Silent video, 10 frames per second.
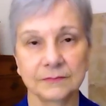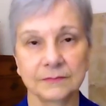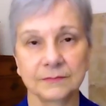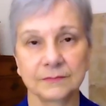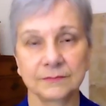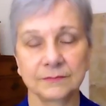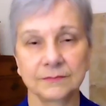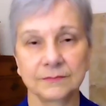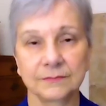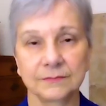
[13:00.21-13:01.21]

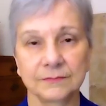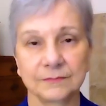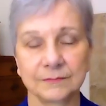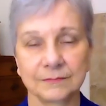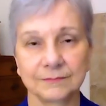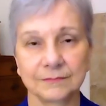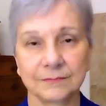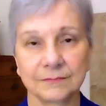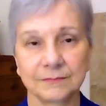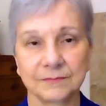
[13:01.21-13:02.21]

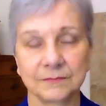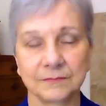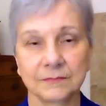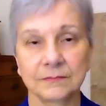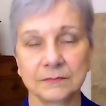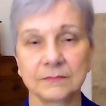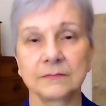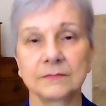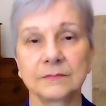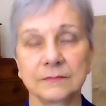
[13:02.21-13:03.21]

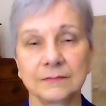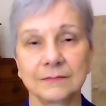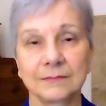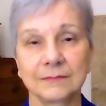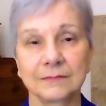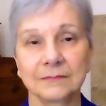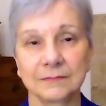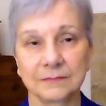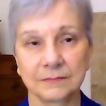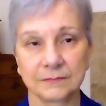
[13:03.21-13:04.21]

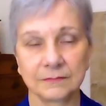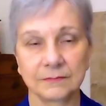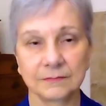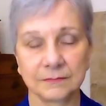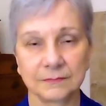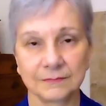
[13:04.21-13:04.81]
This person isn't speaking.